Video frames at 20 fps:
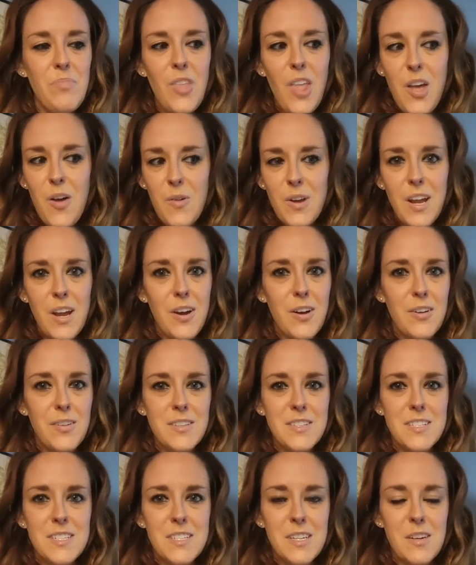and I got all
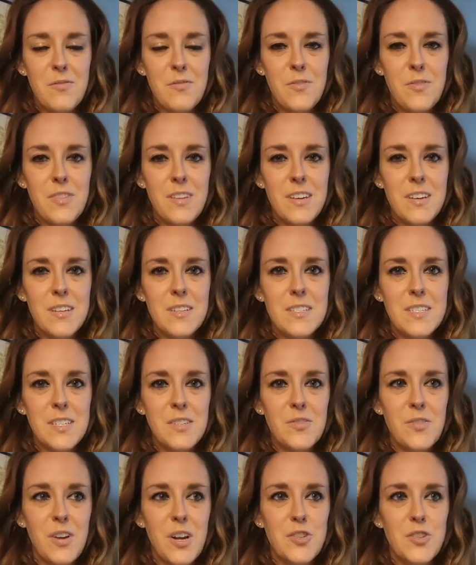the stuff for the
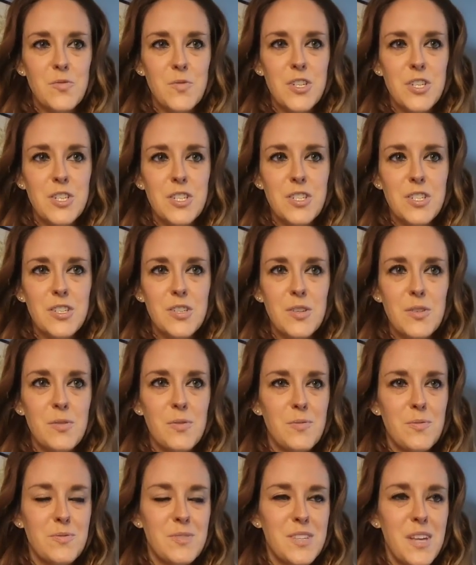senior graduation,
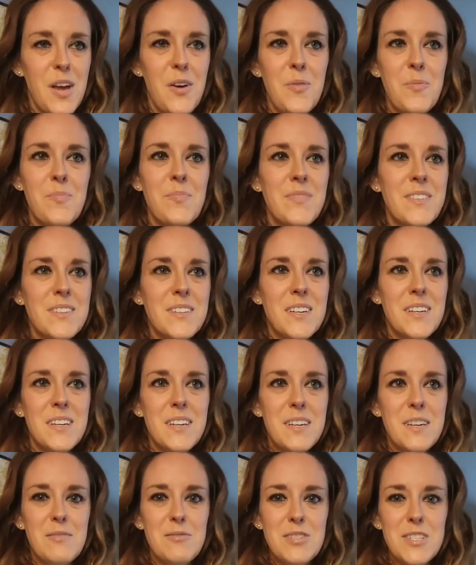too, so
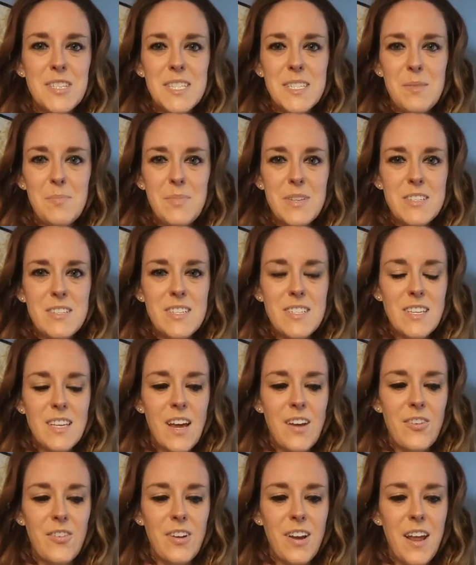it was just a busy
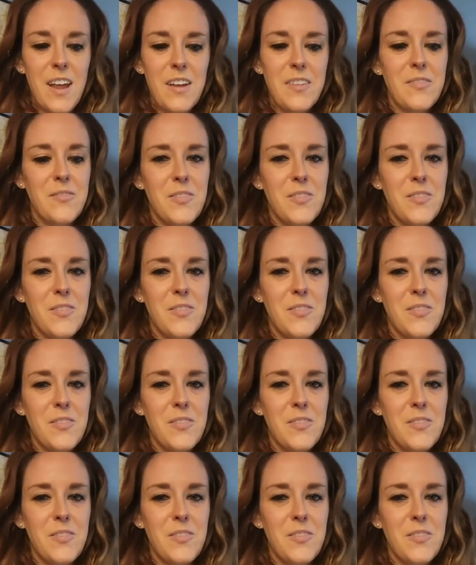Saturday.